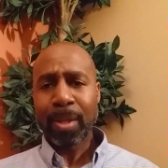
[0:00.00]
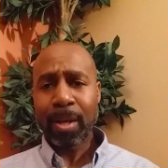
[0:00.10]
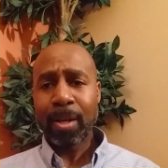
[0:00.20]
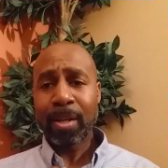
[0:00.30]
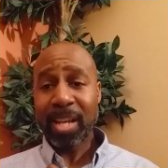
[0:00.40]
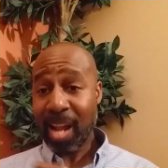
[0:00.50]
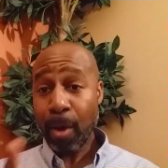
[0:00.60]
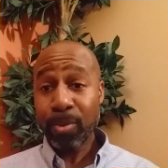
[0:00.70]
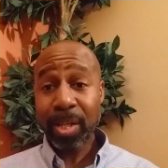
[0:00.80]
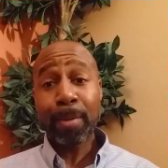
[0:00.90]
Uh, and
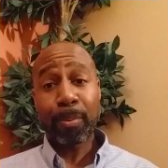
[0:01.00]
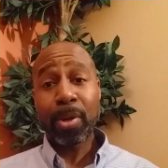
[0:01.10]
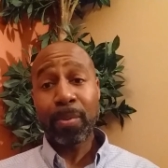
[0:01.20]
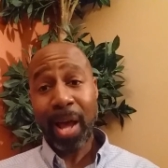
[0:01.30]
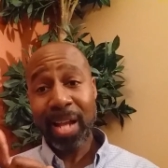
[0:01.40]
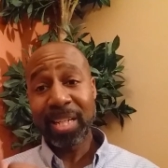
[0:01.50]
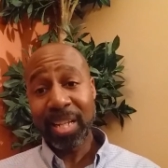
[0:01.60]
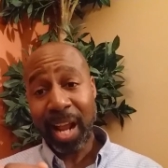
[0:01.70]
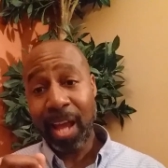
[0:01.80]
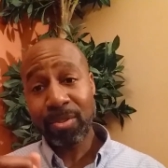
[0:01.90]
I was at a point where I
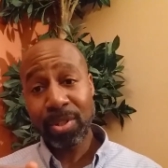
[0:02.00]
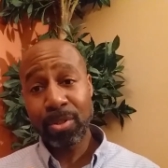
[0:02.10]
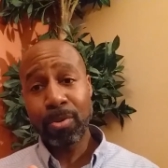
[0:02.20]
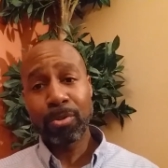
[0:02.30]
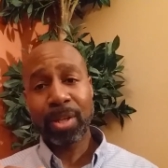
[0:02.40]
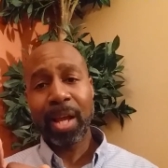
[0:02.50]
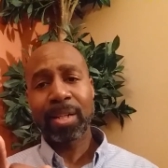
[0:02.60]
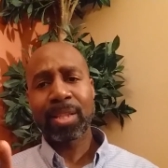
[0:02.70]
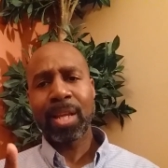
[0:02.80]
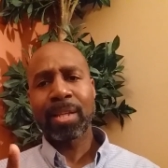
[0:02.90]
did actually do those
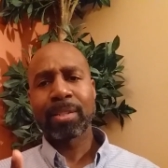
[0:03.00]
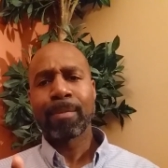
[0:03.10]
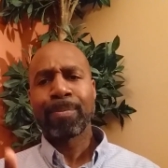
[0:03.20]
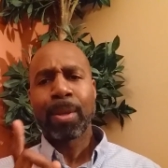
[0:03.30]
kind of things.